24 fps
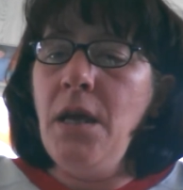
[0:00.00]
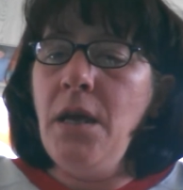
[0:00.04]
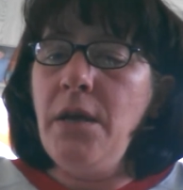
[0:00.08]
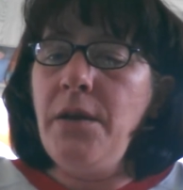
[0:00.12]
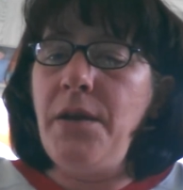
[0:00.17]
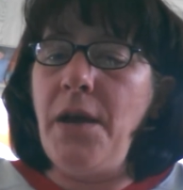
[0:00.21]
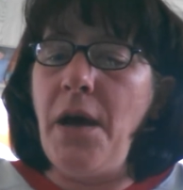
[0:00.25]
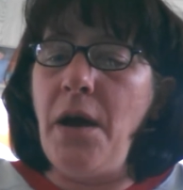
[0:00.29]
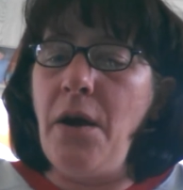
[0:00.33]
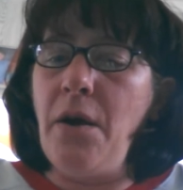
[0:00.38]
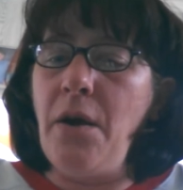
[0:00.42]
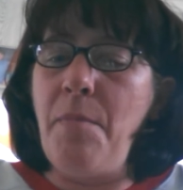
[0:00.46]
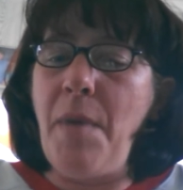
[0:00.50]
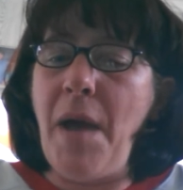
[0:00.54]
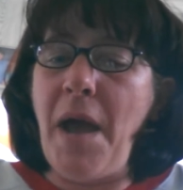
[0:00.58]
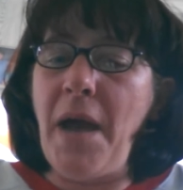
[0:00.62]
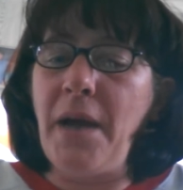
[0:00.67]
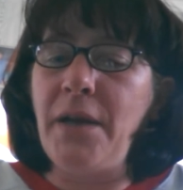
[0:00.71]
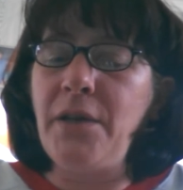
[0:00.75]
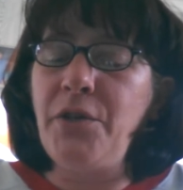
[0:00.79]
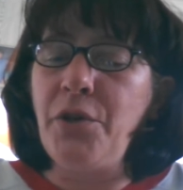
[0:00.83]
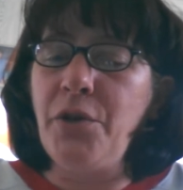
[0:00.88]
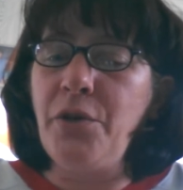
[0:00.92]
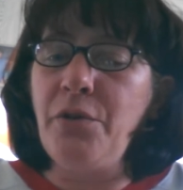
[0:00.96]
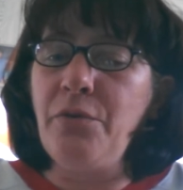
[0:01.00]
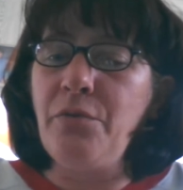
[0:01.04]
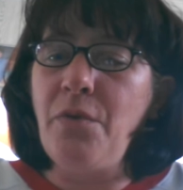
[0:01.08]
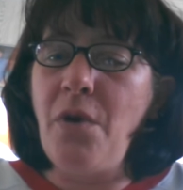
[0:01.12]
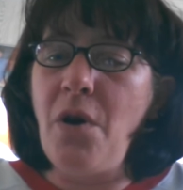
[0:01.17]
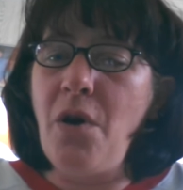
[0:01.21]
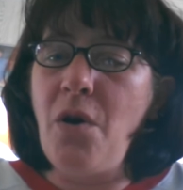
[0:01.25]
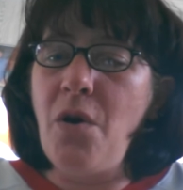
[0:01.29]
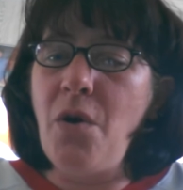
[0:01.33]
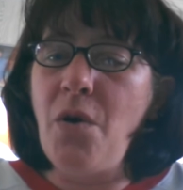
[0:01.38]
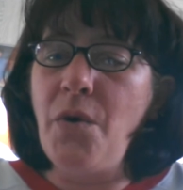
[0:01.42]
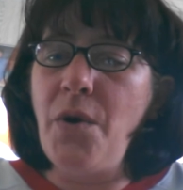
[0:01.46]
down a back dirt
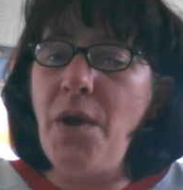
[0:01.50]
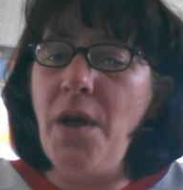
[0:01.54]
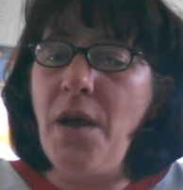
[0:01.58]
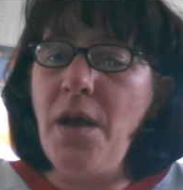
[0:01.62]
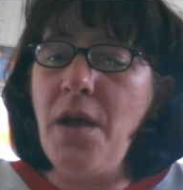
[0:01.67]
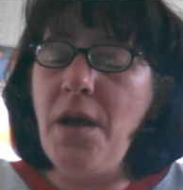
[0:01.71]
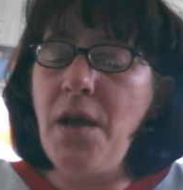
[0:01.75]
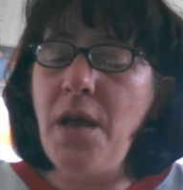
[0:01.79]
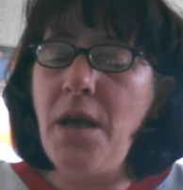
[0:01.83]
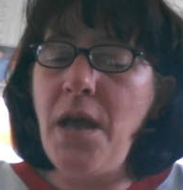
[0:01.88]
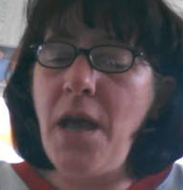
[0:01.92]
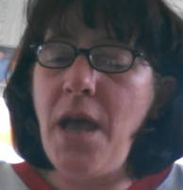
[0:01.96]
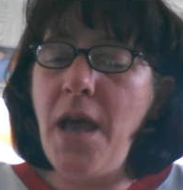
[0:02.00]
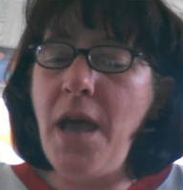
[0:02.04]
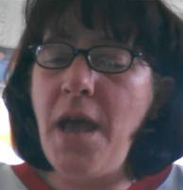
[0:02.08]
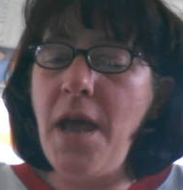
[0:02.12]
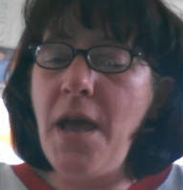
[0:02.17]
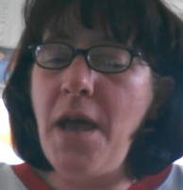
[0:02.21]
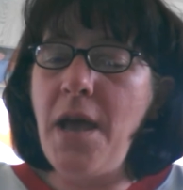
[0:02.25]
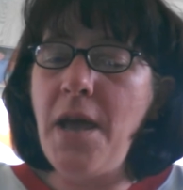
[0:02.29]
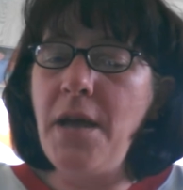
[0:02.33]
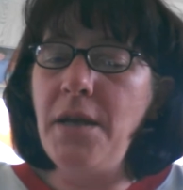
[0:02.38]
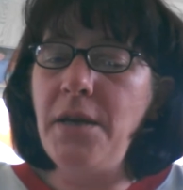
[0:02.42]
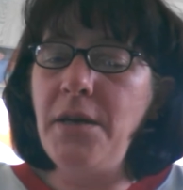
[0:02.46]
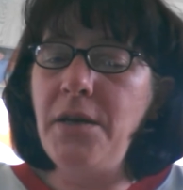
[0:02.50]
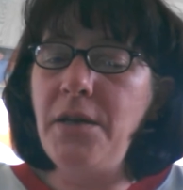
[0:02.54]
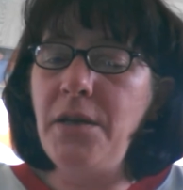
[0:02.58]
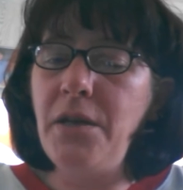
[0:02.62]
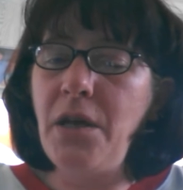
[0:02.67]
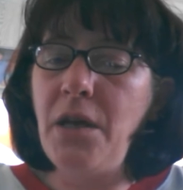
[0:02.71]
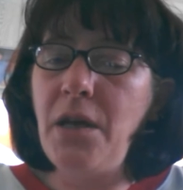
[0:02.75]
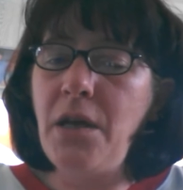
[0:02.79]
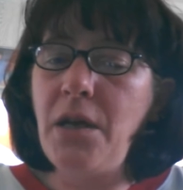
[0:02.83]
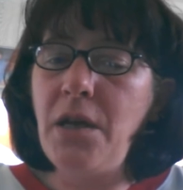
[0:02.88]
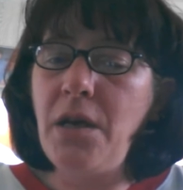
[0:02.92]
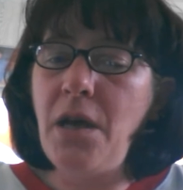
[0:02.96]
road, and
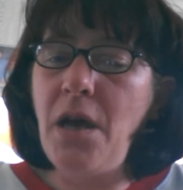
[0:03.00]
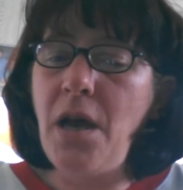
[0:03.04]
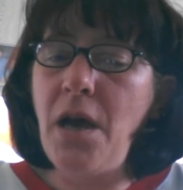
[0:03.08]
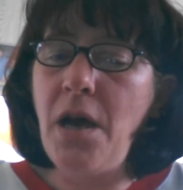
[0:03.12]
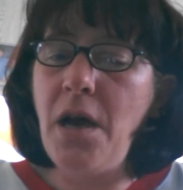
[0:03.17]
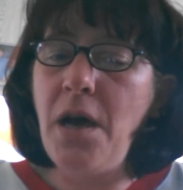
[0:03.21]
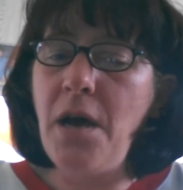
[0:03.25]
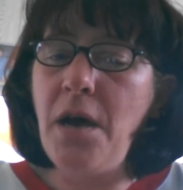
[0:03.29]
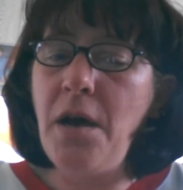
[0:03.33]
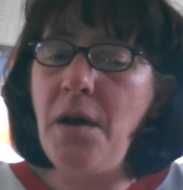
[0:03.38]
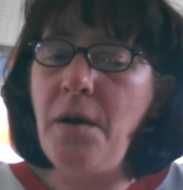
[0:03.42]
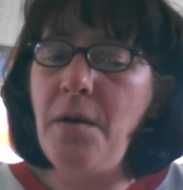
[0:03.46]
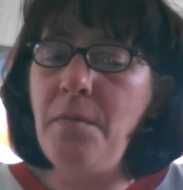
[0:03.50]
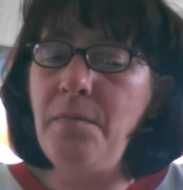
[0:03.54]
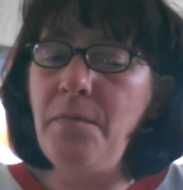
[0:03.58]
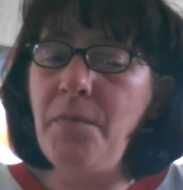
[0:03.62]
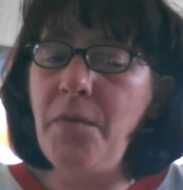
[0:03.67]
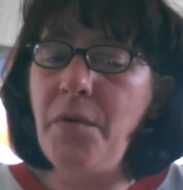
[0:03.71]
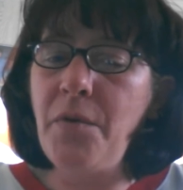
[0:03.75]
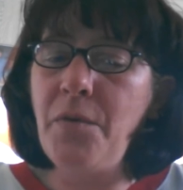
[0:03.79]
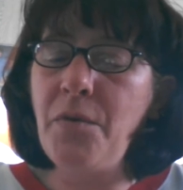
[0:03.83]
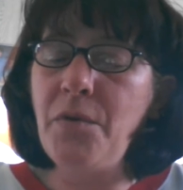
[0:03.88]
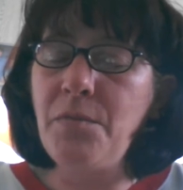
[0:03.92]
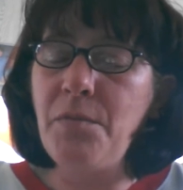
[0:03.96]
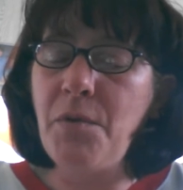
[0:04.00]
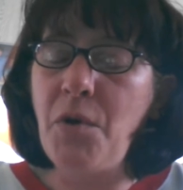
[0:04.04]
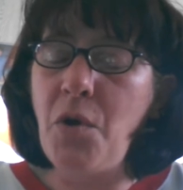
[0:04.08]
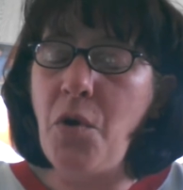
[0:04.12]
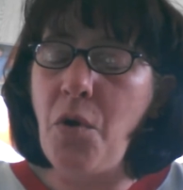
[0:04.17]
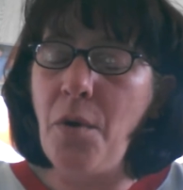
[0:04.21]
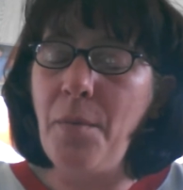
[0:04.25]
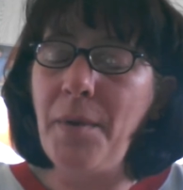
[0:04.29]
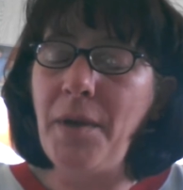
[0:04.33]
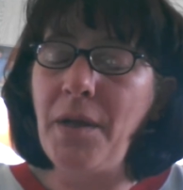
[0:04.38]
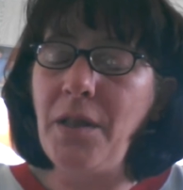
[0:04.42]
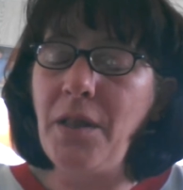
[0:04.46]
it was
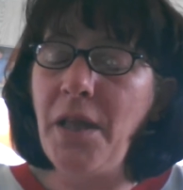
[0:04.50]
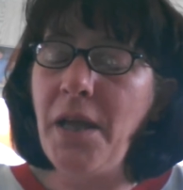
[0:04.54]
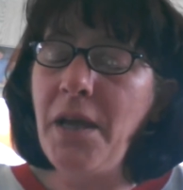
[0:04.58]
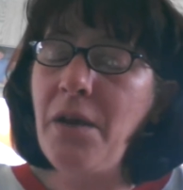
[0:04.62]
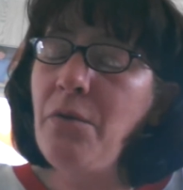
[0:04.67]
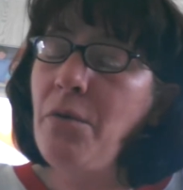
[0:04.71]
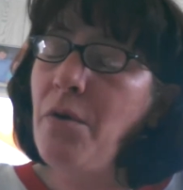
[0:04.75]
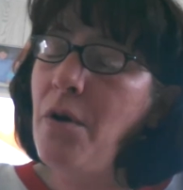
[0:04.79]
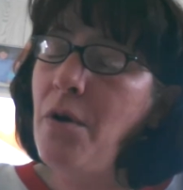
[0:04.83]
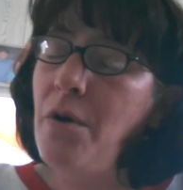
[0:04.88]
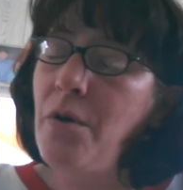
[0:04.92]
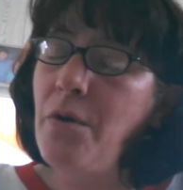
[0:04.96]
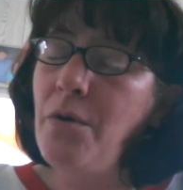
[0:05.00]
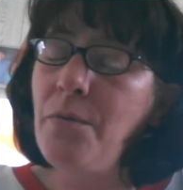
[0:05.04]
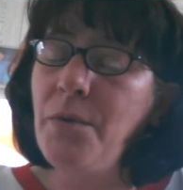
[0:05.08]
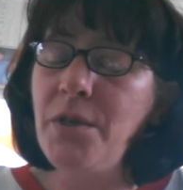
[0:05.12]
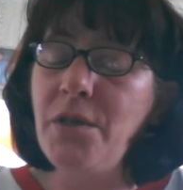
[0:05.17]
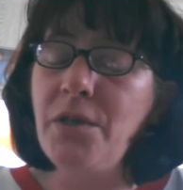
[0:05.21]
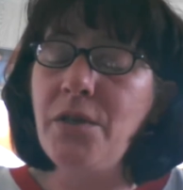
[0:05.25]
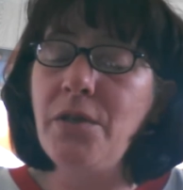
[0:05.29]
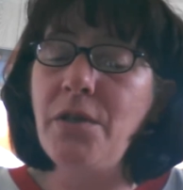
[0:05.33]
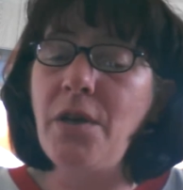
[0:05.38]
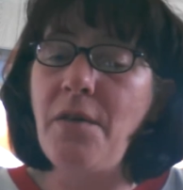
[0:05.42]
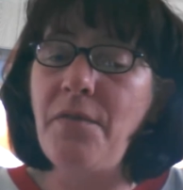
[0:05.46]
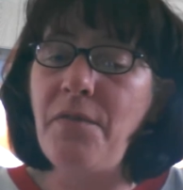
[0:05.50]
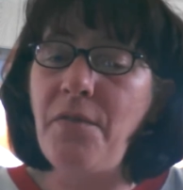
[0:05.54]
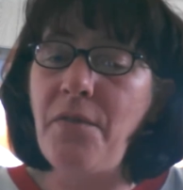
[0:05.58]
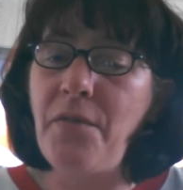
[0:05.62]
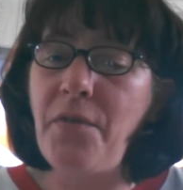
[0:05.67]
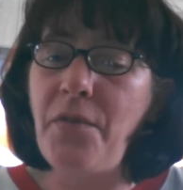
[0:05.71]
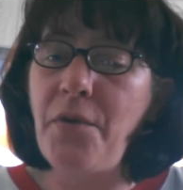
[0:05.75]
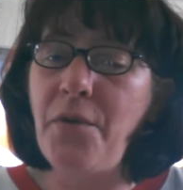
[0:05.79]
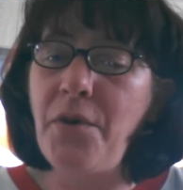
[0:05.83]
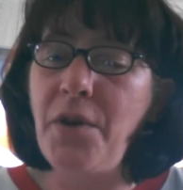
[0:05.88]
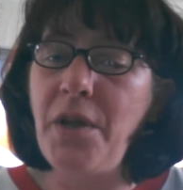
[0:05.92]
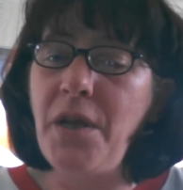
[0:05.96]
McCormick Lake Road, which is off of